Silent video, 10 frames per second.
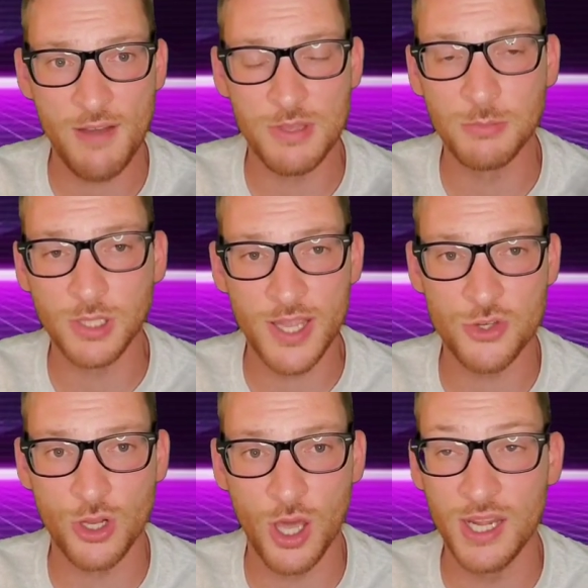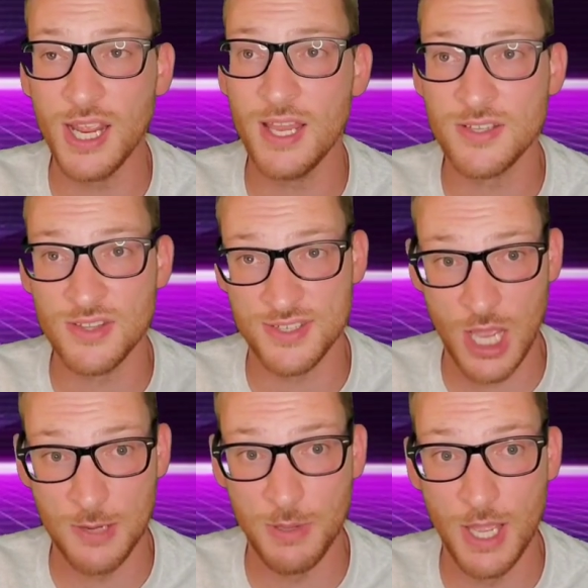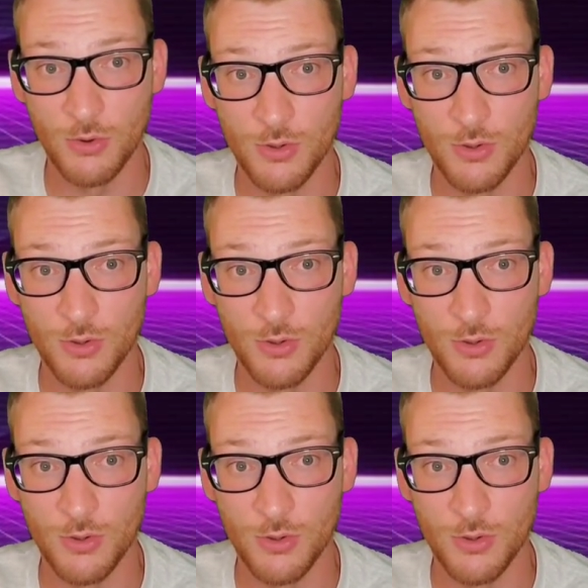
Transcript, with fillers: and have them laser cut it into the side